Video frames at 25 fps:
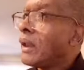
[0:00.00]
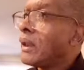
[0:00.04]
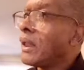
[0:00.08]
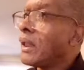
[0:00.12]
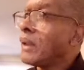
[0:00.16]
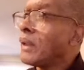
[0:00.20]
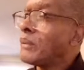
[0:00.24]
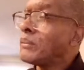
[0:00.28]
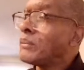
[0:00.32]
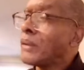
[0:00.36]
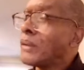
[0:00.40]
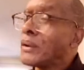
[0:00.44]

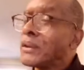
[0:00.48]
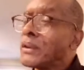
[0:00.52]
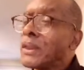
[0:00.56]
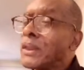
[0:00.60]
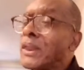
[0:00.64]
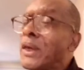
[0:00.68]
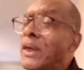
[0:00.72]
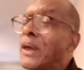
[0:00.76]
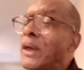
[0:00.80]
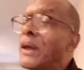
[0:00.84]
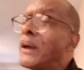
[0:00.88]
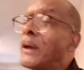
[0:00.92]
Let them know
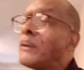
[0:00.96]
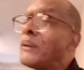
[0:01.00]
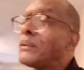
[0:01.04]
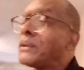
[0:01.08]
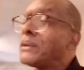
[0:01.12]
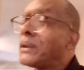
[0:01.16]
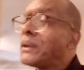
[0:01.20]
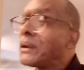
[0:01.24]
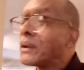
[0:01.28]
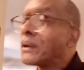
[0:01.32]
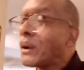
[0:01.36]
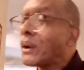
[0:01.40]
that
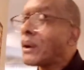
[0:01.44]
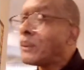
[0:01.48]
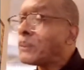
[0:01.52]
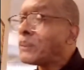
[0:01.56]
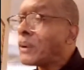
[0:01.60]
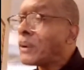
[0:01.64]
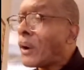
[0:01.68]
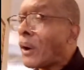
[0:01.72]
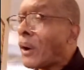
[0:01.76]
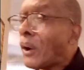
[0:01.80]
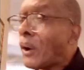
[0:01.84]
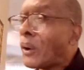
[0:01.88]
everything gonna
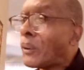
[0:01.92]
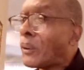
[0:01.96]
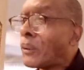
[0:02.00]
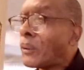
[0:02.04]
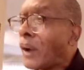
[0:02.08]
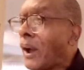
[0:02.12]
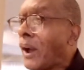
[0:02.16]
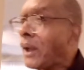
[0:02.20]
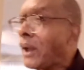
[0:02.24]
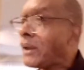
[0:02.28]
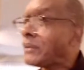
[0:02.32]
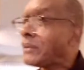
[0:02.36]
be all
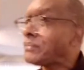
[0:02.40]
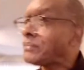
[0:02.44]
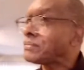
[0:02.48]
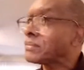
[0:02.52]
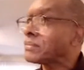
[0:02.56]
right.